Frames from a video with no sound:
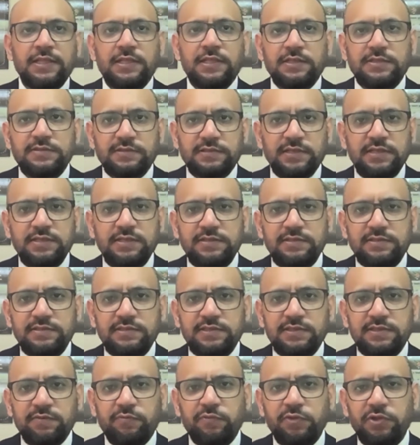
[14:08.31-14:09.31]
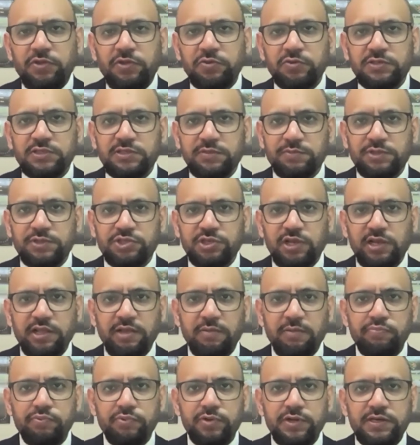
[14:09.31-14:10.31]
Since we use commercial
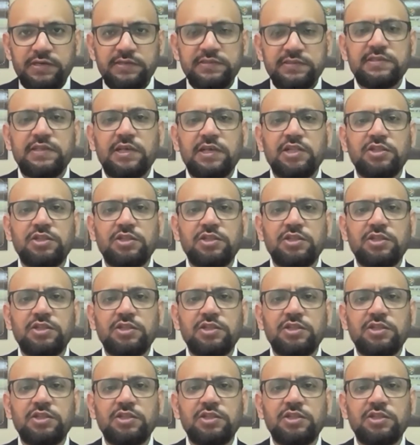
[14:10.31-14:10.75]
components,